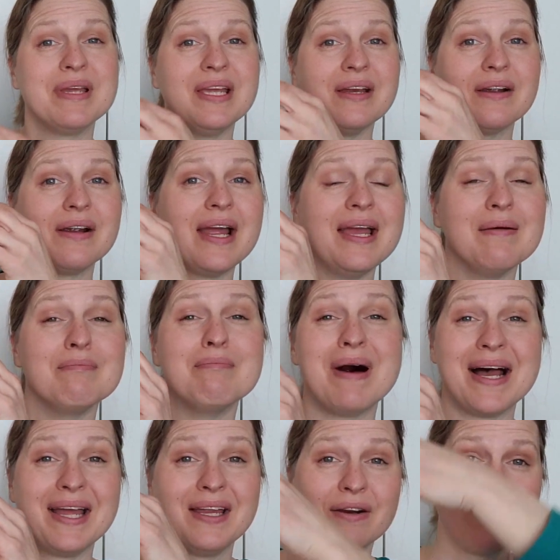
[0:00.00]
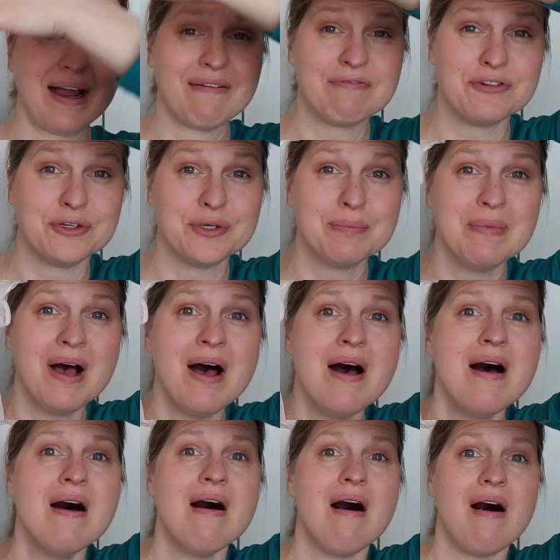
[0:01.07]
here in my craft room
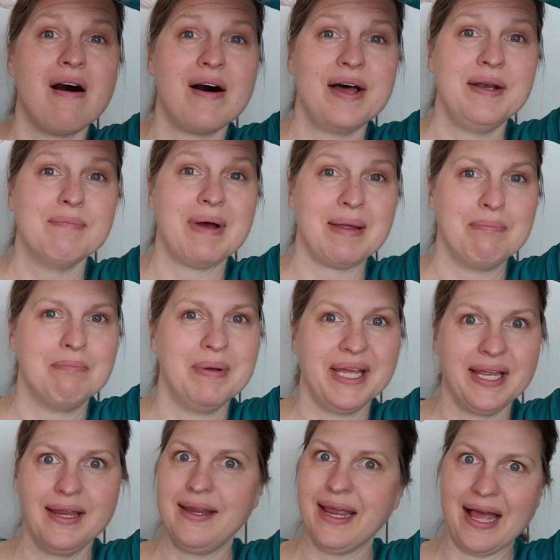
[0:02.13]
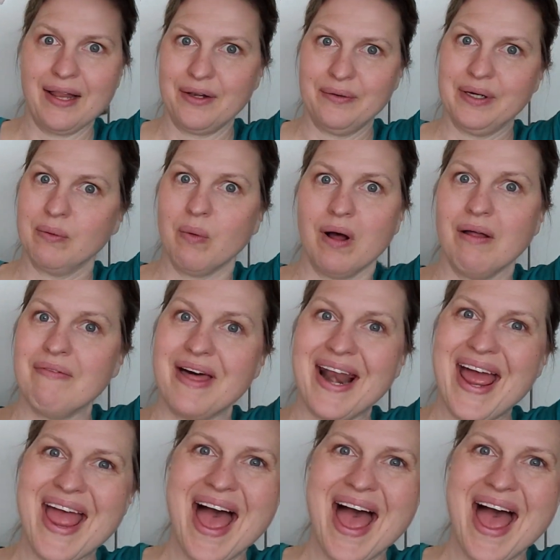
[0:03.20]
on my big gallery wall that I